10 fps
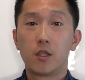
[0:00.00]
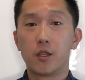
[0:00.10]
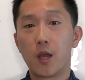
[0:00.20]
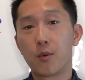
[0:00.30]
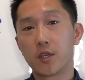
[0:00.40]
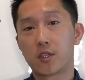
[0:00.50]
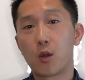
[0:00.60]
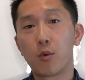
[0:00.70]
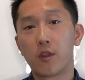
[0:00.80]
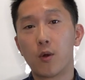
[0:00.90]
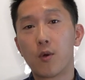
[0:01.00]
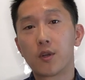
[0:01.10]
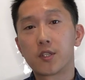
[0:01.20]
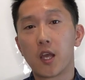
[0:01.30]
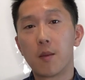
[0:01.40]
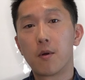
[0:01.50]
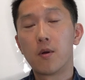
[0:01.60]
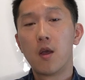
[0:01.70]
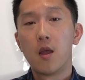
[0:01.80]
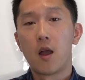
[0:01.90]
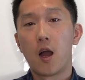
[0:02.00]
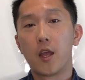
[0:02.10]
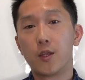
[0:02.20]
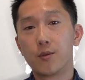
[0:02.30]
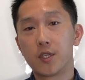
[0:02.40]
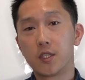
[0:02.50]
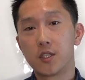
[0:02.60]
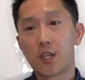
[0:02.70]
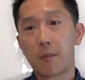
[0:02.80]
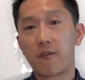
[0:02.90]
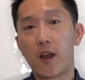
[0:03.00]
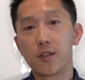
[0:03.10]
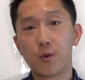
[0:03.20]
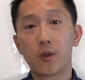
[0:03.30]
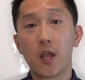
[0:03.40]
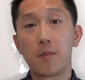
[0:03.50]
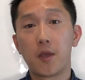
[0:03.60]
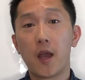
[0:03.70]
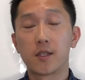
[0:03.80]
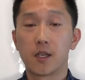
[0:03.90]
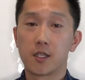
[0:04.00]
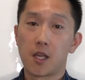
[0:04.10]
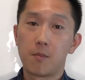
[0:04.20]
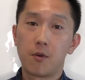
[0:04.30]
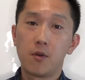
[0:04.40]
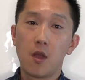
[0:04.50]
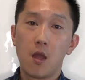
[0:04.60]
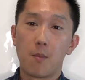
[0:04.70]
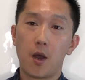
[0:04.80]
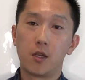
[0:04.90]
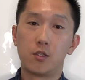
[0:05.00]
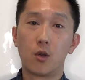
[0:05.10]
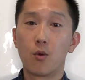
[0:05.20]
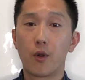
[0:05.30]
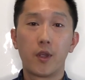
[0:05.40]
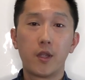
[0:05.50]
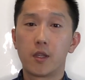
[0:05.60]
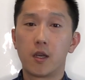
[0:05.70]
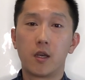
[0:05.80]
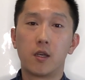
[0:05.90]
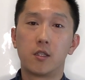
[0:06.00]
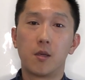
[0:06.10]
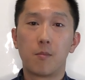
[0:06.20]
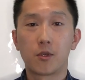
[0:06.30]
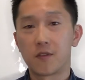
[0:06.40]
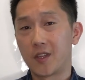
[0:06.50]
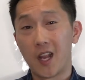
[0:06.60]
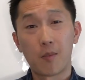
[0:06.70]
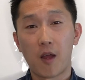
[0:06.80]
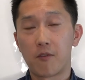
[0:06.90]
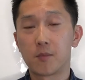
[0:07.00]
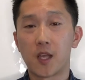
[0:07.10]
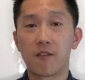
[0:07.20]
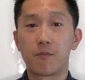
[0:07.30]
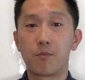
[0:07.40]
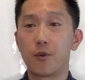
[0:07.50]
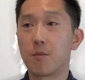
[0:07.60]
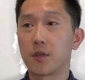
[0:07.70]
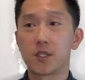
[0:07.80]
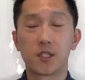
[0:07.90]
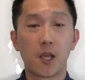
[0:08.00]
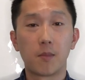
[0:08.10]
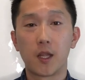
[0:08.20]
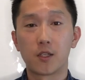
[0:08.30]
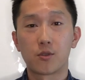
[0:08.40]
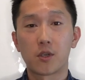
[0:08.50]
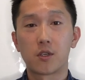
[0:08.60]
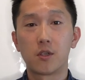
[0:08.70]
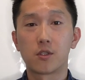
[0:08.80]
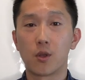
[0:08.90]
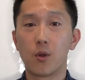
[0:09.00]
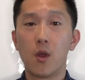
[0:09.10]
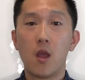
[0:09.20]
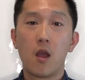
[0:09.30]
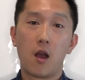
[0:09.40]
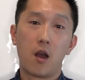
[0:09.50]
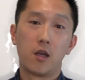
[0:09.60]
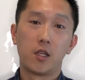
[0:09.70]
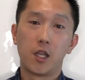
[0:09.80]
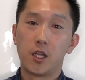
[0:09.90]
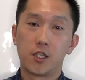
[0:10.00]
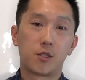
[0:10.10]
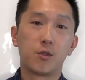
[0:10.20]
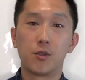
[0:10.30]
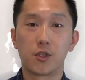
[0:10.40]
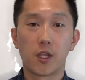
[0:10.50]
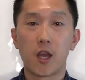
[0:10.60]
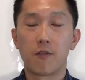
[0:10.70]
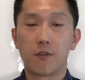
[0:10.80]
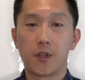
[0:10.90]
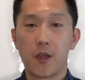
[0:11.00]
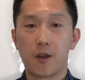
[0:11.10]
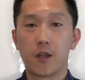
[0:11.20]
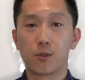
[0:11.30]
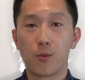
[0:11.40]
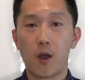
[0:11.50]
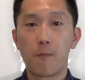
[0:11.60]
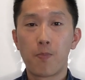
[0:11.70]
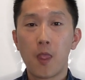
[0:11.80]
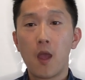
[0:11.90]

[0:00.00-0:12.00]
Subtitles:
Today we're going to start with the orders table and using Shopify's Order API as an example, but don't worry, the most of the data platforms have pretty much the same data structure, so it's usually covered there as well.